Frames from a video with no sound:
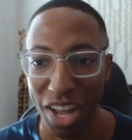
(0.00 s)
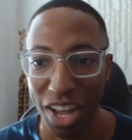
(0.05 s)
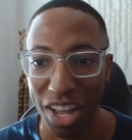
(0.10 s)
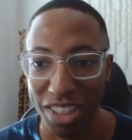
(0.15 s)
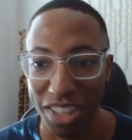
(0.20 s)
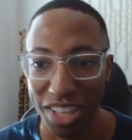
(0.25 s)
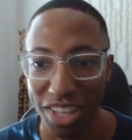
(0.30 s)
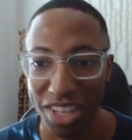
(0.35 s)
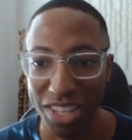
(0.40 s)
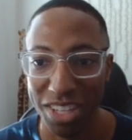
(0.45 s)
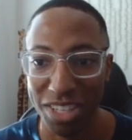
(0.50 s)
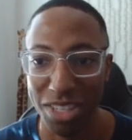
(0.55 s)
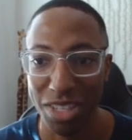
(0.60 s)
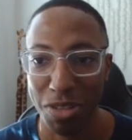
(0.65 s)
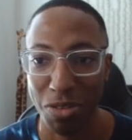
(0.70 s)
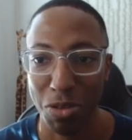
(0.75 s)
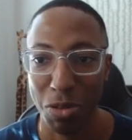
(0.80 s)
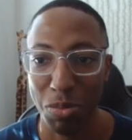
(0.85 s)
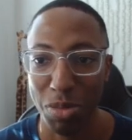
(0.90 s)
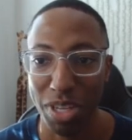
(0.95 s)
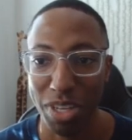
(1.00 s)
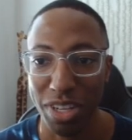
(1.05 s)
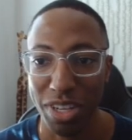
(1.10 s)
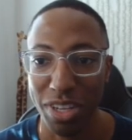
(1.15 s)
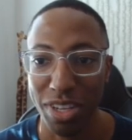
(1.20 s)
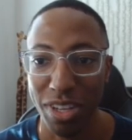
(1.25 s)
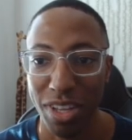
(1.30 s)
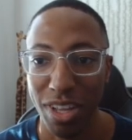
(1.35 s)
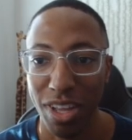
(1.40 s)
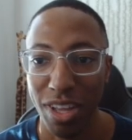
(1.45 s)
thingies there will be,
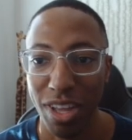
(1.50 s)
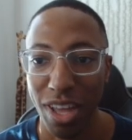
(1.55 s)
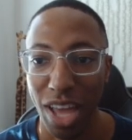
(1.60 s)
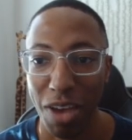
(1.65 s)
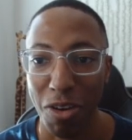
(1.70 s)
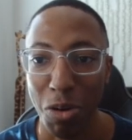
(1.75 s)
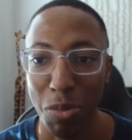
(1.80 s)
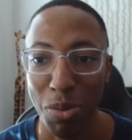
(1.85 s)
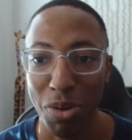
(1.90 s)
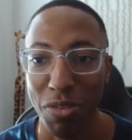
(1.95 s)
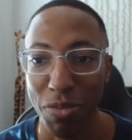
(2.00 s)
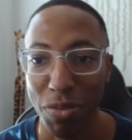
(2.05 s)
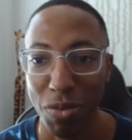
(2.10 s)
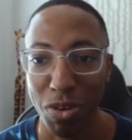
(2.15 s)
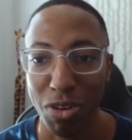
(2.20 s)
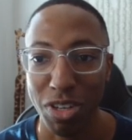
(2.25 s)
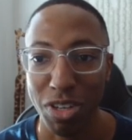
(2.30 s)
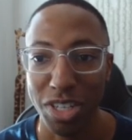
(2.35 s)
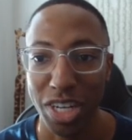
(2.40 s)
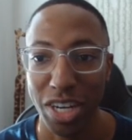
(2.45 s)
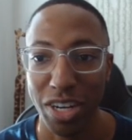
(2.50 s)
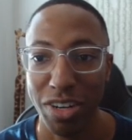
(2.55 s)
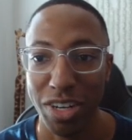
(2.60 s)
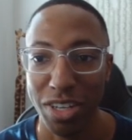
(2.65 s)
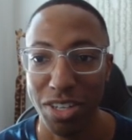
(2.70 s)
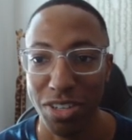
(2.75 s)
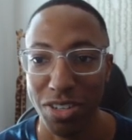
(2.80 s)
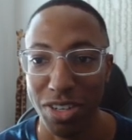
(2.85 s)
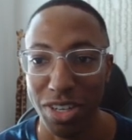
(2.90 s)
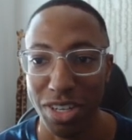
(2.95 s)
I will put 4 cherry
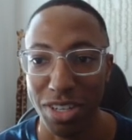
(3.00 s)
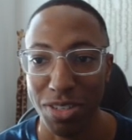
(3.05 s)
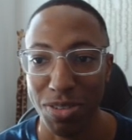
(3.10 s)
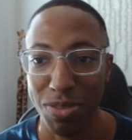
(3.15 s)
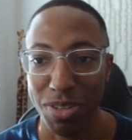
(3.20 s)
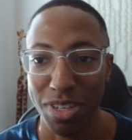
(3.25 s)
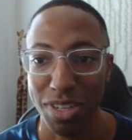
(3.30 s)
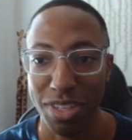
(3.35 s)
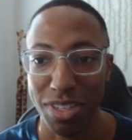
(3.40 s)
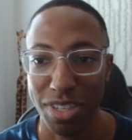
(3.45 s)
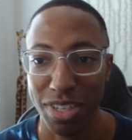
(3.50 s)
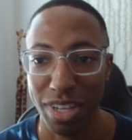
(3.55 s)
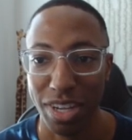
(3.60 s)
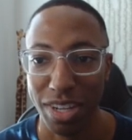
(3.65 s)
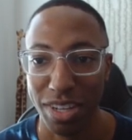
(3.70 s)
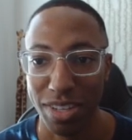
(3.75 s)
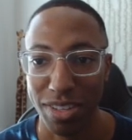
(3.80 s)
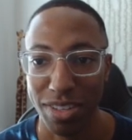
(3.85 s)
trees, which is like